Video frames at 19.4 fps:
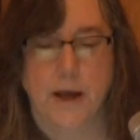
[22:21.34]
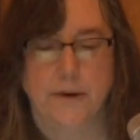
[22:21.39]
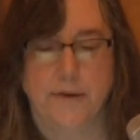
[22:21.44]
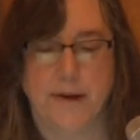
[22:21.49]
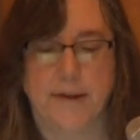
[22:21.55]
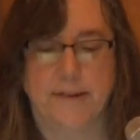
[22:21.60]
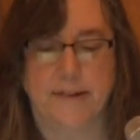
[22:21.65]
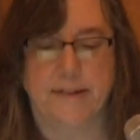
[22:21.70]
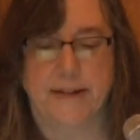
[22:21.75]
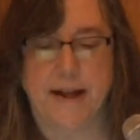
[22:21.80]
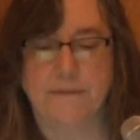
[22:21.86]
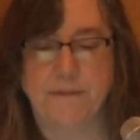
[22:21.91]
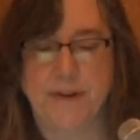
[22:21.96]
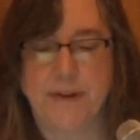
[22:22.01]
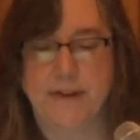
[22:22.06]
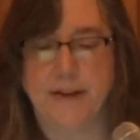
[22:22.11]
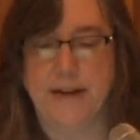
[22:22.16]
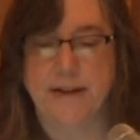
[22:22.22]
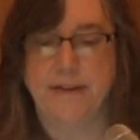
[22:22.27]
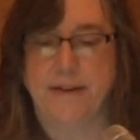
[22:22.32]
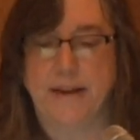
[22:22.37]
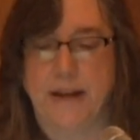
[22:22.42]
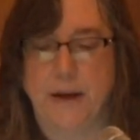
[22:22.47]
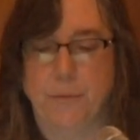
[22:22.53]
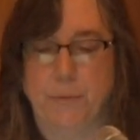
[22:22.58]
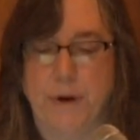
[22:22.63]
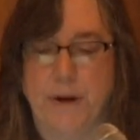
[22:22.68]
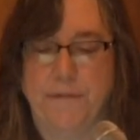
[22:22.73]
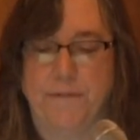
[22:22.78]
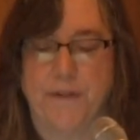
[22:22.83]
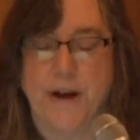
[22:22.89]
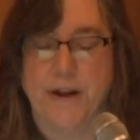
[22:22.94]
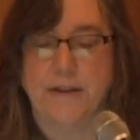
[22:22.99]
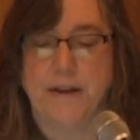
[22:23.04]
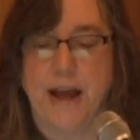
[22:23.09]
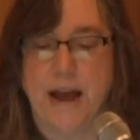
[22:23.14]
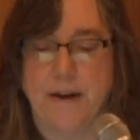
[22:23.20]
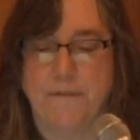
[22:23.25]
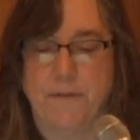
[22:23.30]
Does a 17T
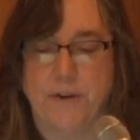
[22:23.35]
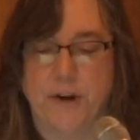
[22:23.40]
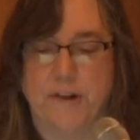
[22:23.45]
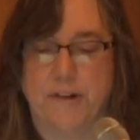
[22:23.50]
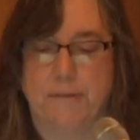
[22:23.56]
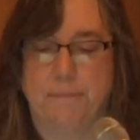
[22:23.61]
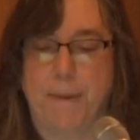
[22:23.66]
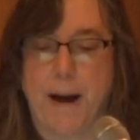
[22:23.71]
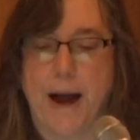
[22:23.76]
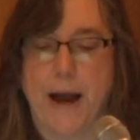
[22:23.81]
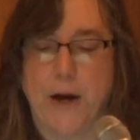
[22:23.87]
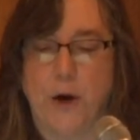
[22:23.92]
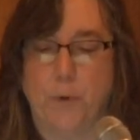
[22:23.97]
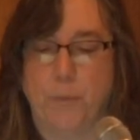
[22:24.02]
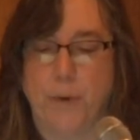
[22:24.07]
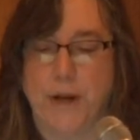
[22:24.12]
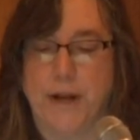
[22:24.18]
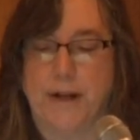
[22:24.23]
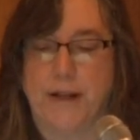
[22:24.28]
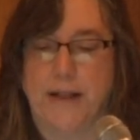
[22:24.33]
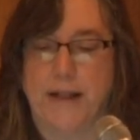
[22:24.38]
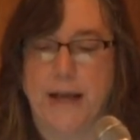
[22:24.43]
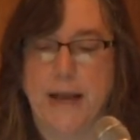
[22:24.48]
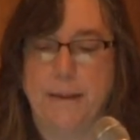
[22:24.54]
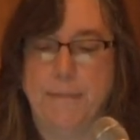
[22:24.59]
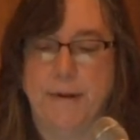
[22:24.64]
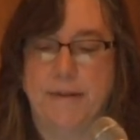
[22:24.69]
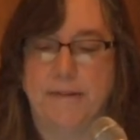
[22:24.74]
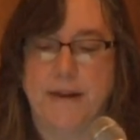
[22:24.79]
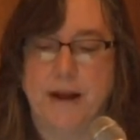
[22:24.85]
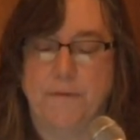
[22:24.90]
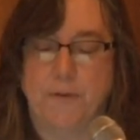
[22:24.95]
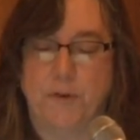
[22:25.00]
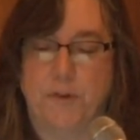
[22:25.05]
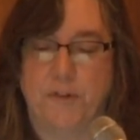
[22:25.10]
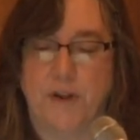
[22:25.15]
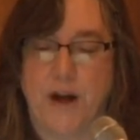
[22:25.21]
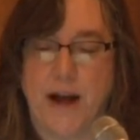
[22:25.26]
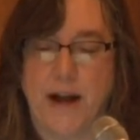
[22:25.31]
refund ever expire when a claim is never
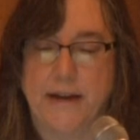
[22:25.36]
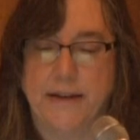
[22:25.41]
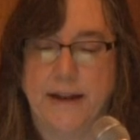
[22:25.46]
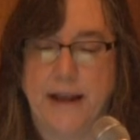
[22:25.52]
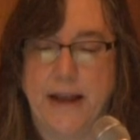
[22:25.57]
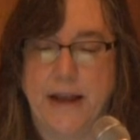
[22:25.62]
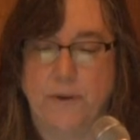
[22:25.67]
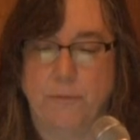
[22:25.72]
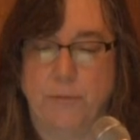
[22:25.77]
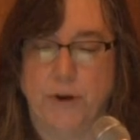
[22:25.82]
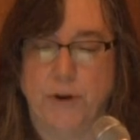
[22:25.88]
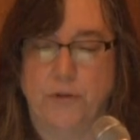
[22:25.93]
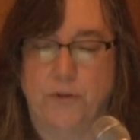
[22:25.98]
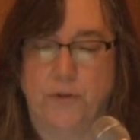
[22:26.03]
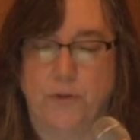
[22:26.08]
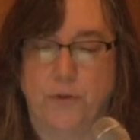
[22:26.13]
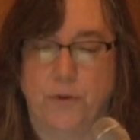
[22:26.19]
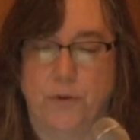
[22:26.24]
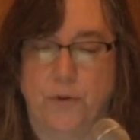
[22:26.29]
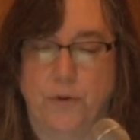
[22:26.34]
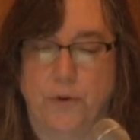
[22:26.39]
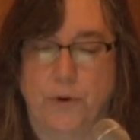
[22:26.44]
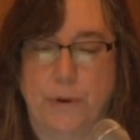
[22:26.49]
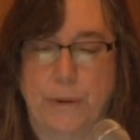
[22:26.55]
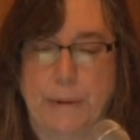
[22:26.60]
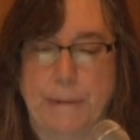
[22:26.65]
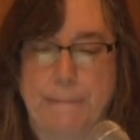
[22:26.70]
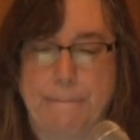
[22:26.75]
signed and returned?